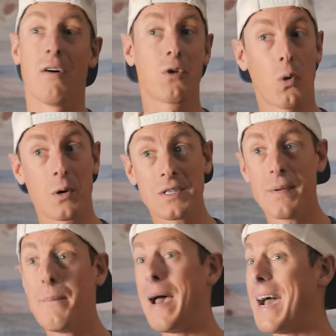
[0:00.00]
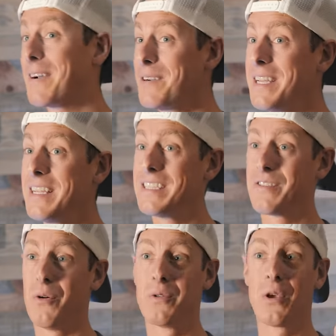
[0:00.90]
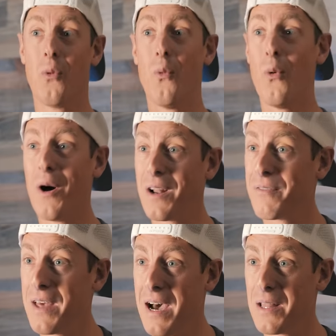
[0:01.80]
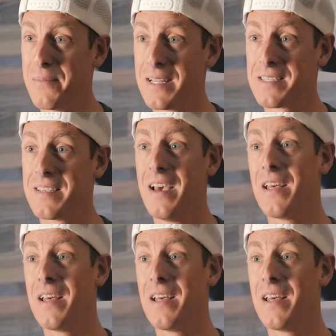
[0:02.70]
Now, of course, patterning is only one of the elements